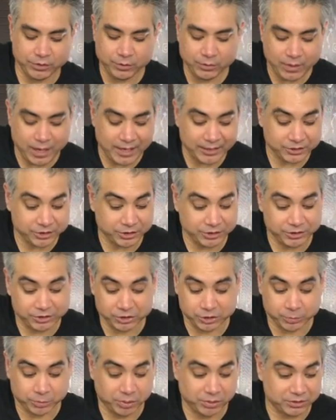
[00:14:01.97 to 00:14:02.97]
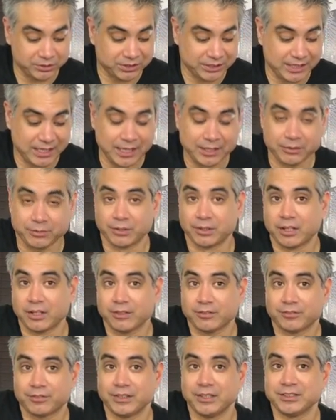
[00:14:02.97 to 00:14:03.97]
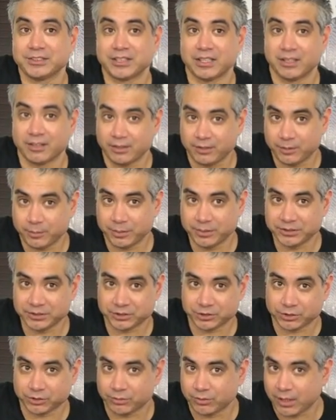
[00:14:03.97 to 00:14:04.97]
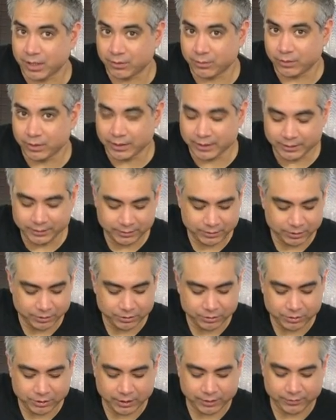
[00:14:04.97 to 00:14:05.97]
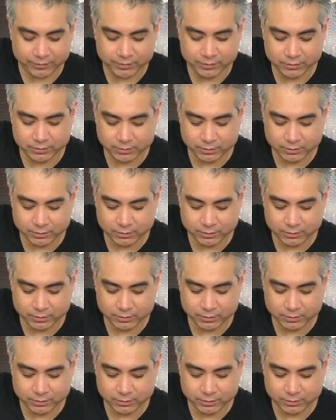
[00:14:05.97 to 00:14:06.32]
you actually just put together another phrase in another position right away, you know, you could have